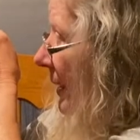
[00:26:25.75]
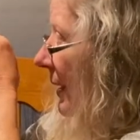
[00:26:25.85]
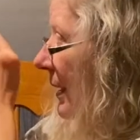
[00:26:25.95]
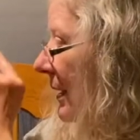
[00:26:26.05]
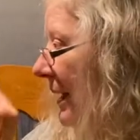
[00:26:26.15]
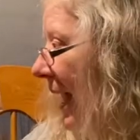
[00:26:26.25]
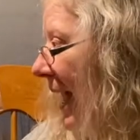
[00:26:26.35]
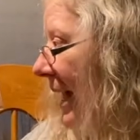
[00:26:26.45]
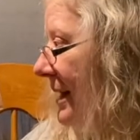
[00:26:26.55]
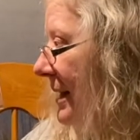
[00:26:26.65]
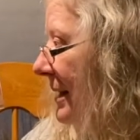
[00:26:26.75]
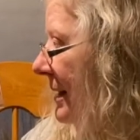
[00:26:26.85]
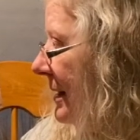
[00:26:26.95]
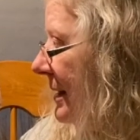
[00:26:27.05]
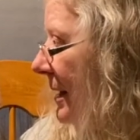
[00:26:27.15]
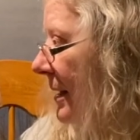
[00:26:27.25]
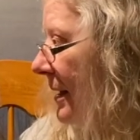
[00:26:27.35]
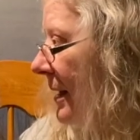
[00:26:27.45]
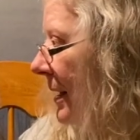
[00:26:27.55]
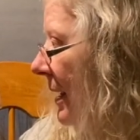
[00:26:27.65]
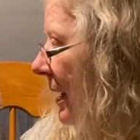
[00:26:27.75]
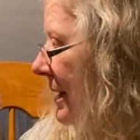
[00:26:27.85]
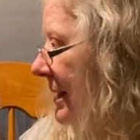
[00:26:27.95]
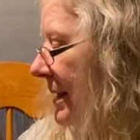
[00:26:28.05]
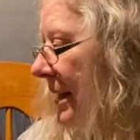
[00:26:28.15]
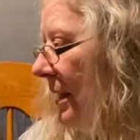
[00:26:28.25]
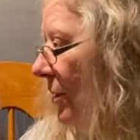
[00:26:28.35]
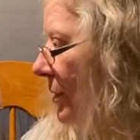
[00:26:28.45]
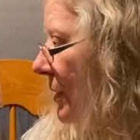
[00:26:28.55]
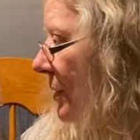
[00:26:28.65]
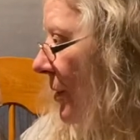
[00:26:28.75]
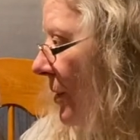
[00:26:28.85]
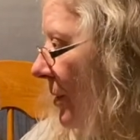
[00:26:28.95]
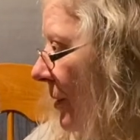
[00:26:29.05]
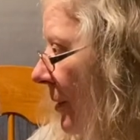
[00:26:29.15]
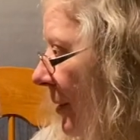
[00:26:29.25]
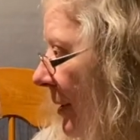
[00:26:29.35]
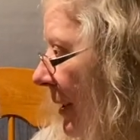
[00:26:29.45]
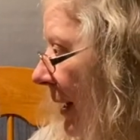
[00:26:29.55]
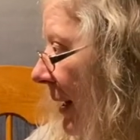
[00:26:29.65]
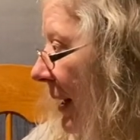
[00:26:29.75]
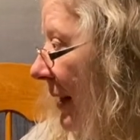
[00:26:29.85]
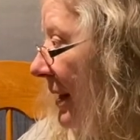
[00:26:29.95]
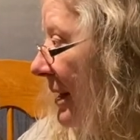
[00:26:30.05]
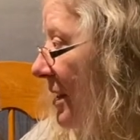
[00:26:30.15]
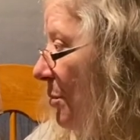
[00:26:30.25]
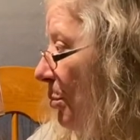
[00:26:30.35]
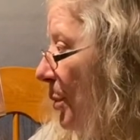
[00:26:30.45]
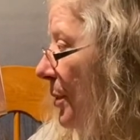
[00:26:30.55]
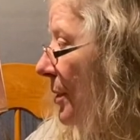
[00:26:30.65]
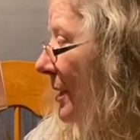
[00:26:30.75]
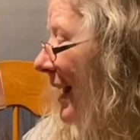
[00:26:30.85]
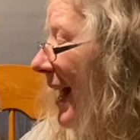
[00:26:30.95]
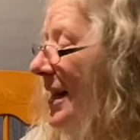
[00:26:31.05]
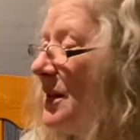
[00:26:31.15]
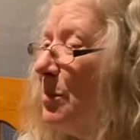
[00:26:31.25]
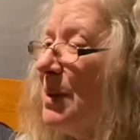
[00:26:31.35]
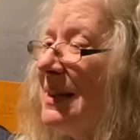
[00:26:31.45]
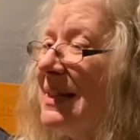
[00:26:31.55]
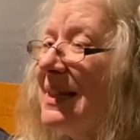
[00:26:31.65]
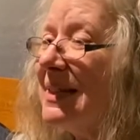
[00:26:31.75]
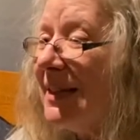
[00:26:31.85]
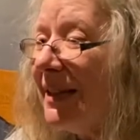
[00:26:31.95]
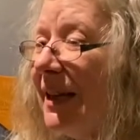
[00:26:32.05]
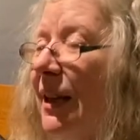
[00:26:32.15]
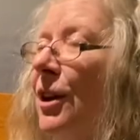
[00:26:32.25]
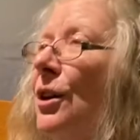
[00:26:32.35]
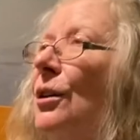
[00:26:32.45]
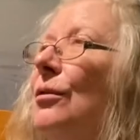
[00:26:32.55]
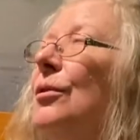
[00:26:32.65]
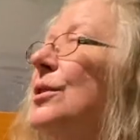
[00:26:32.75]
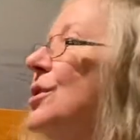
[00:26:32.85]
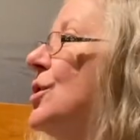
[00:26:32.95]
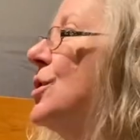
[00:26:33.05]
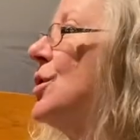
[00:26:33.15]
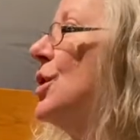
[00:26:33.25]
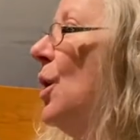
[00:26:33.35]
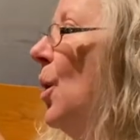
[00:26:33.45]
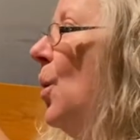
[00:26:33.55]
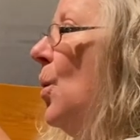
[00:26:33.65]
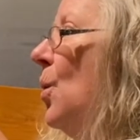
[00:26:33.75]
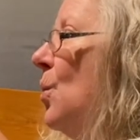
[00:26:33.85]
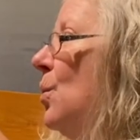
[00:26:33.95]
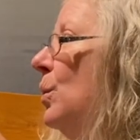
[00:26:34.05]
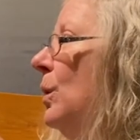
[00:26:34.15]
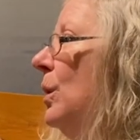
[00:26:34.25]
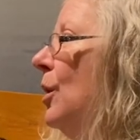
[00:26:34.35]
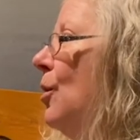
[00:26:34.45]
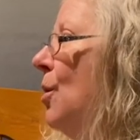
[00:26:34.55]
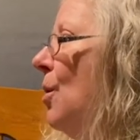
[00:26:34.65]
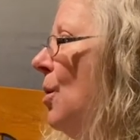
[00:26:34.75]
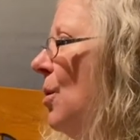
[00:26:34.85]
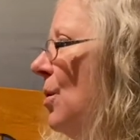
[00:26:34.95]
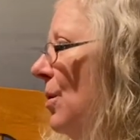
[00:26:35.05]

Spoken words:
It hasn't sung a single song. This bird has been sitting for so long.